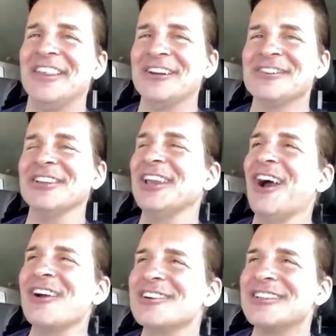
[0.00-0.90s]
There's a
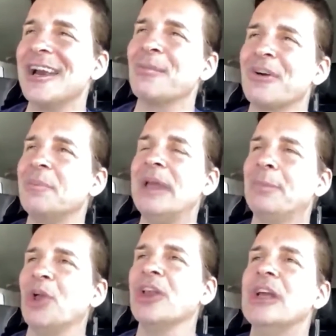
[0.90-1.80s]
large number of
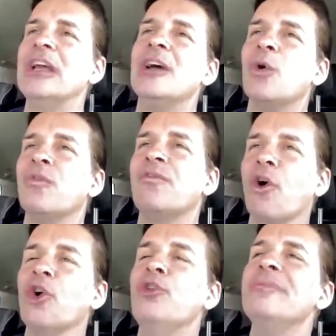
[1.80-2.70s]
people
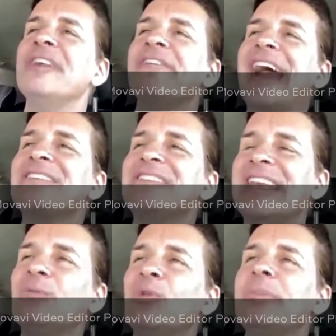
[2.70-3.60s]
for whom the
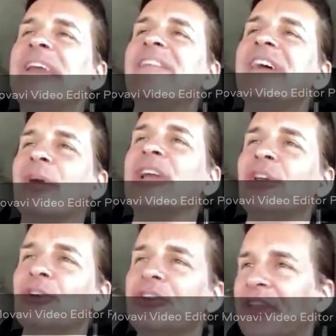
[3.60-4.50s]
vaccine would be a very
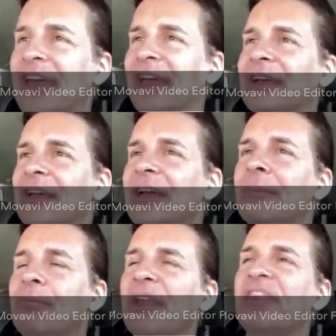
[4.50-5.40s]
good thing,
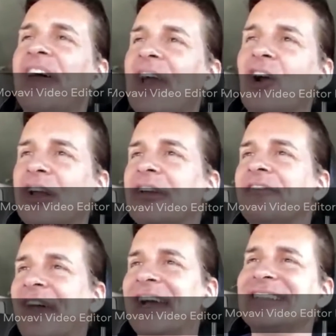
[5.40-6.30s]
but they are in
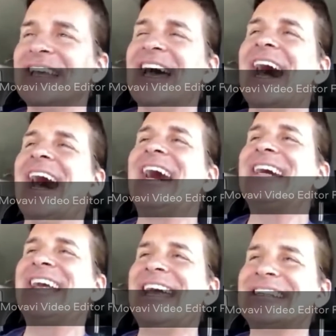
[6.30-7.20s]
effect
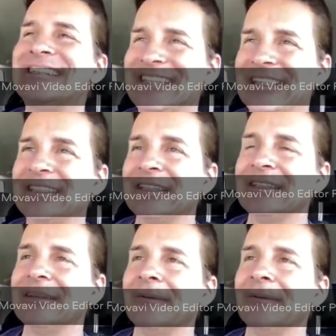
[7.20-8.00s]
against it.